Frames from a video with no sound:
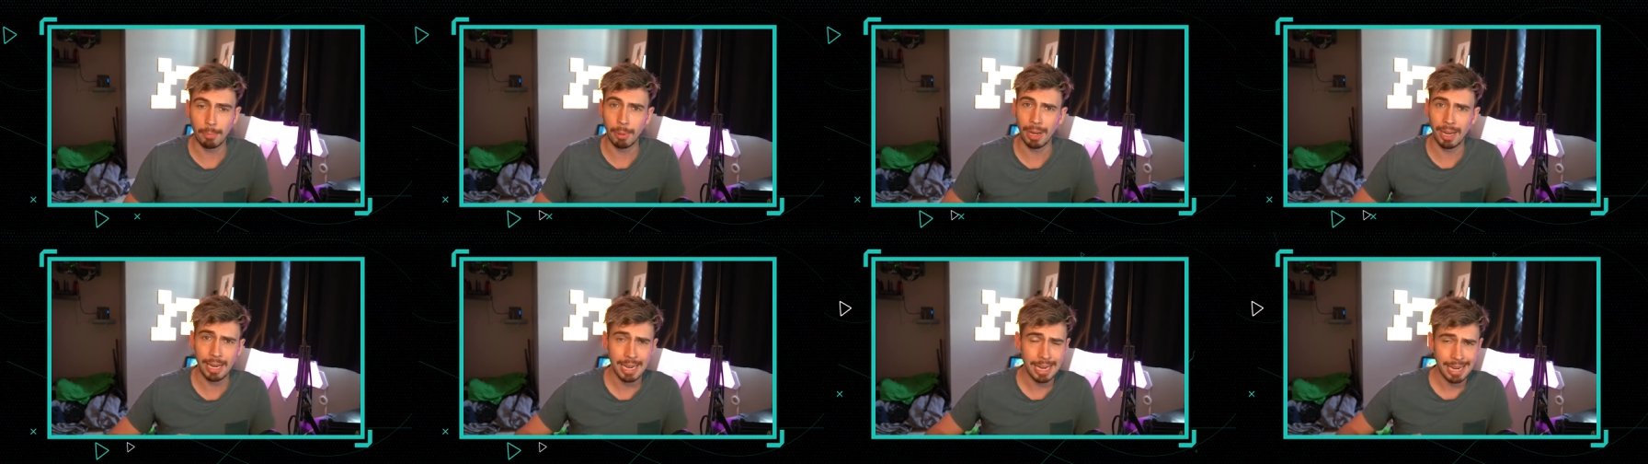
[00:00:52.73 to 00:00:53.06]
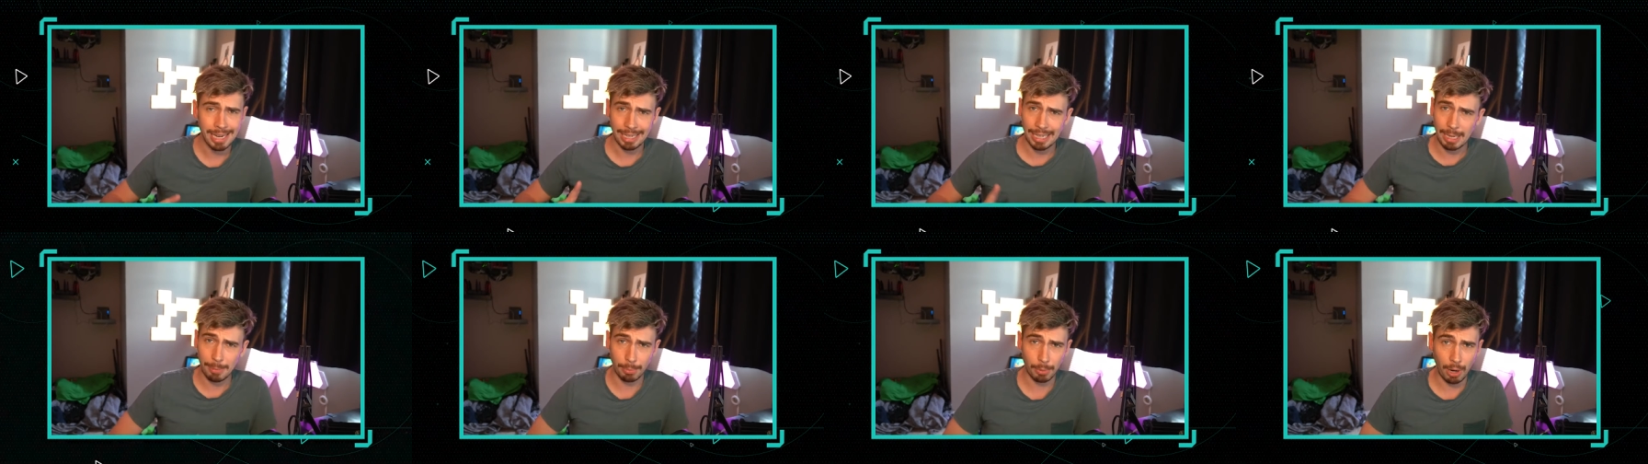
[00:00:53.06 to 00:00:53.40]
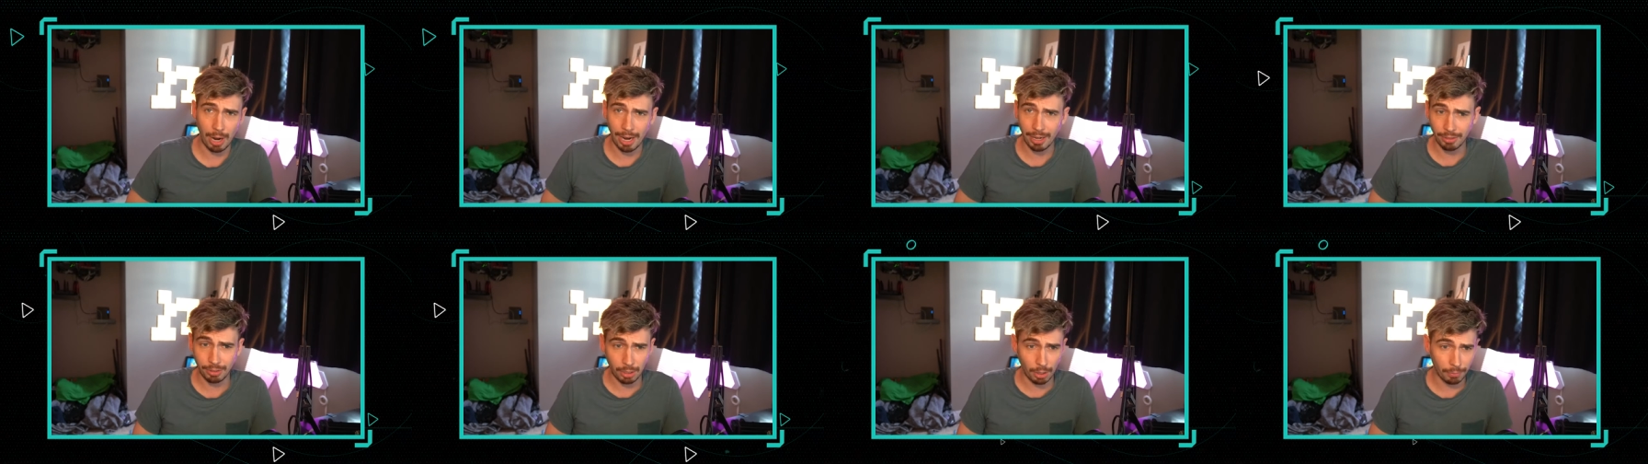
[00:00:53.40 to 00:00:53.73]
but keep
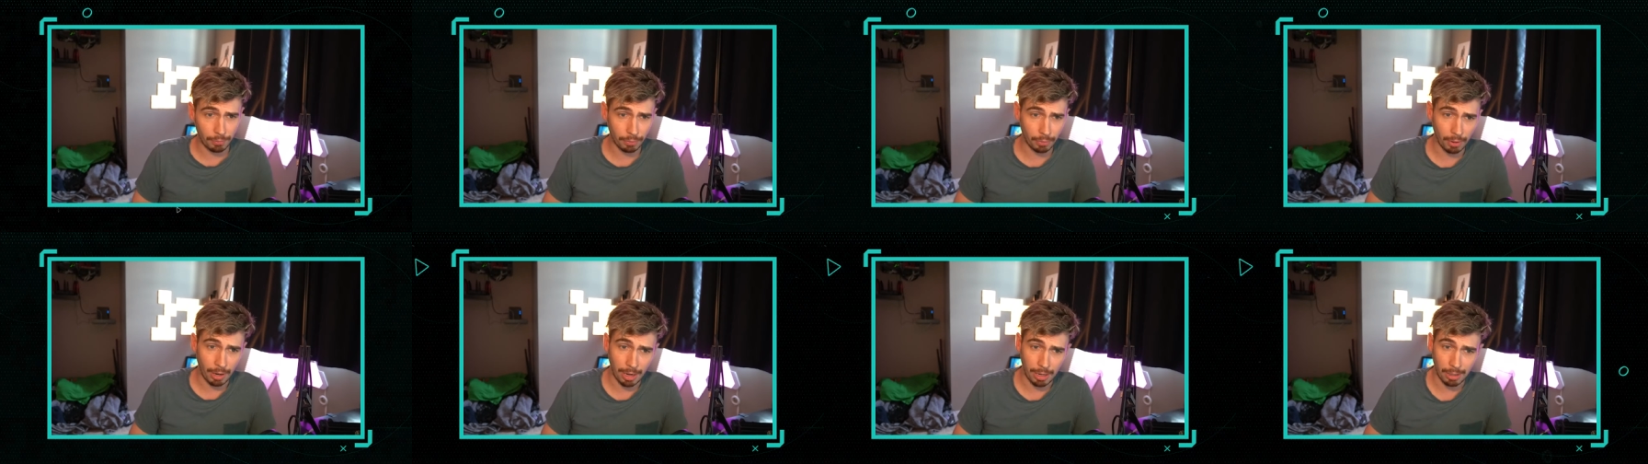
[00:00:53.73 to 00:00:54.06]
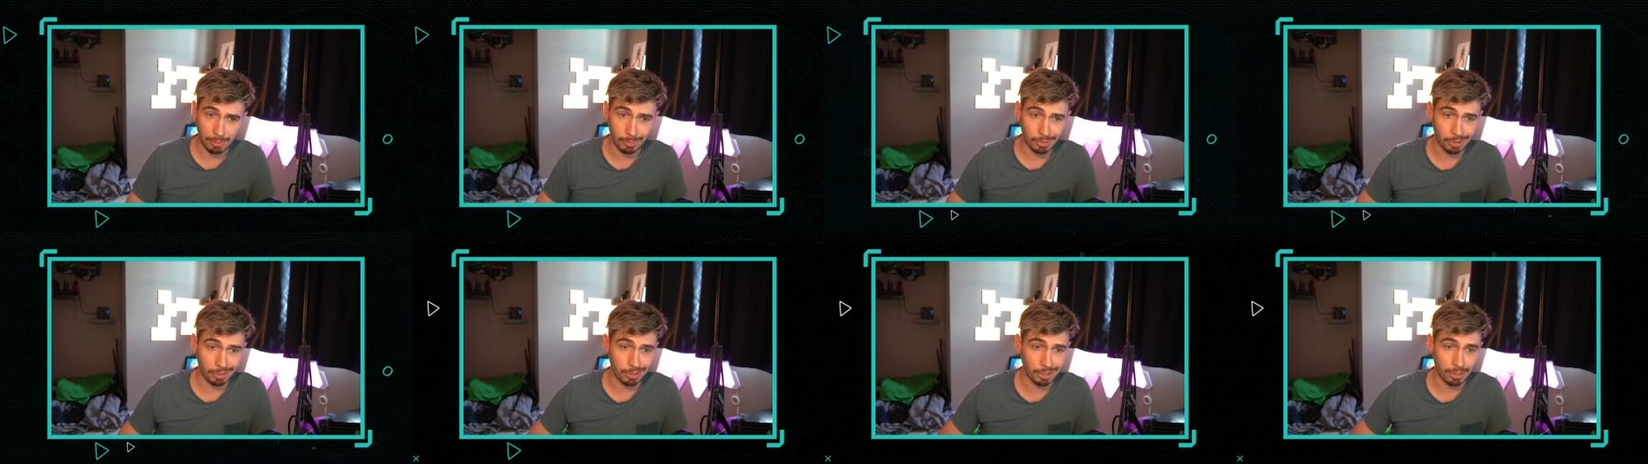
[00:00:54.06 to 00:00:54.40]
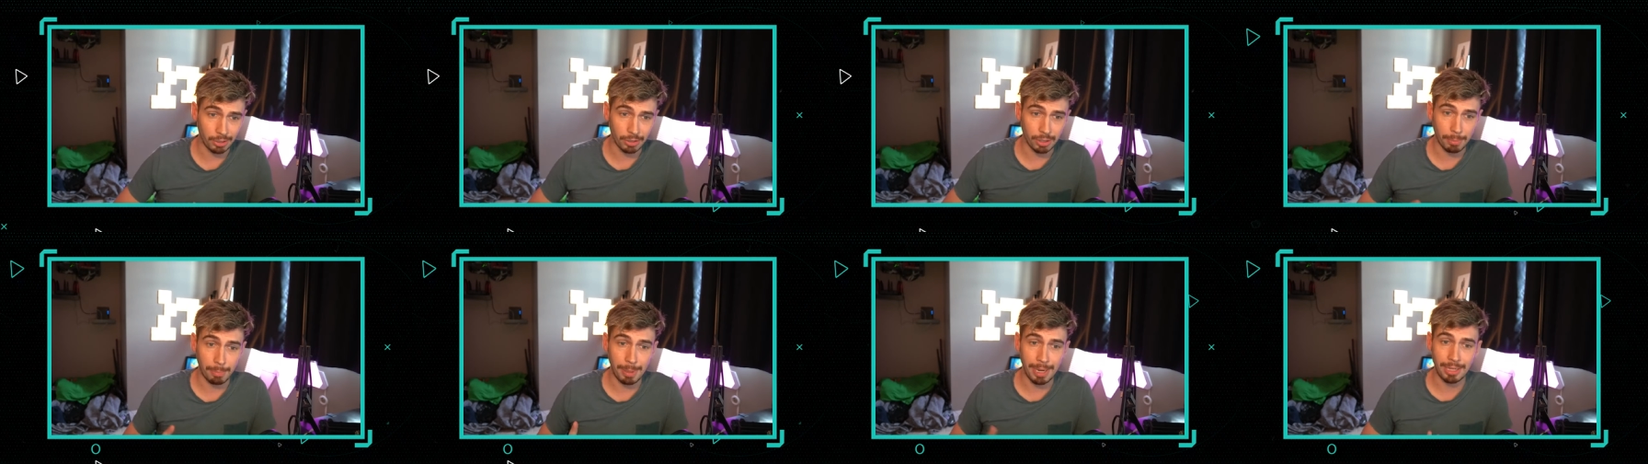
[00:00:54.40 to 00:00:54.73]
your eyes out for items such
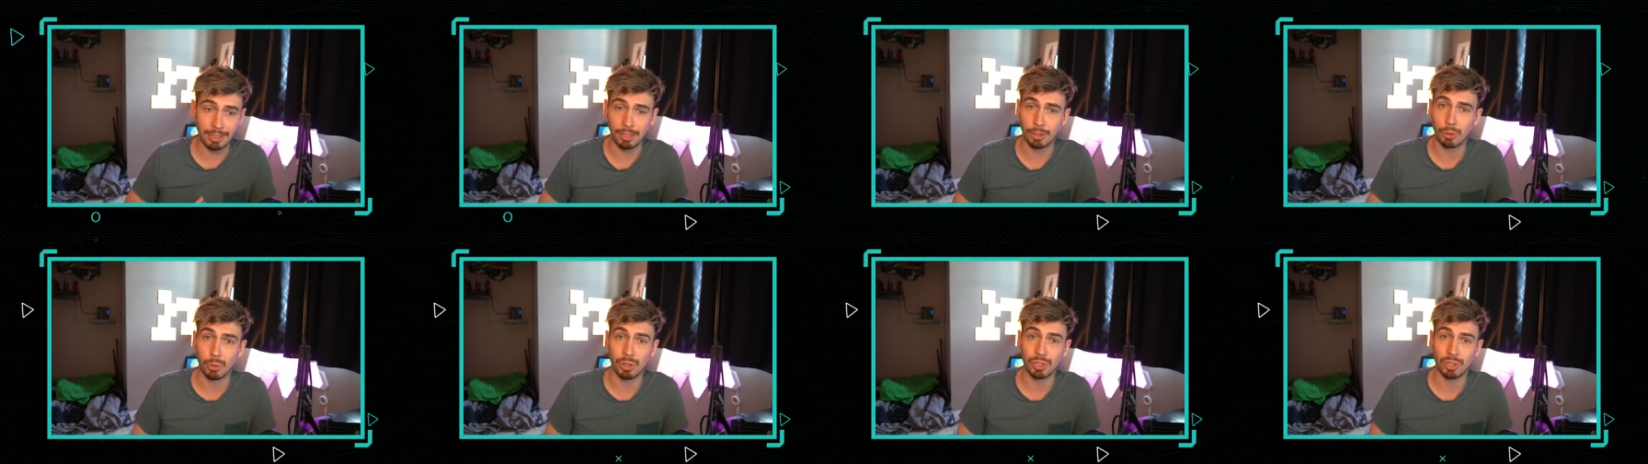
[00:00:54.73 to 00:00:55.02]
as the painted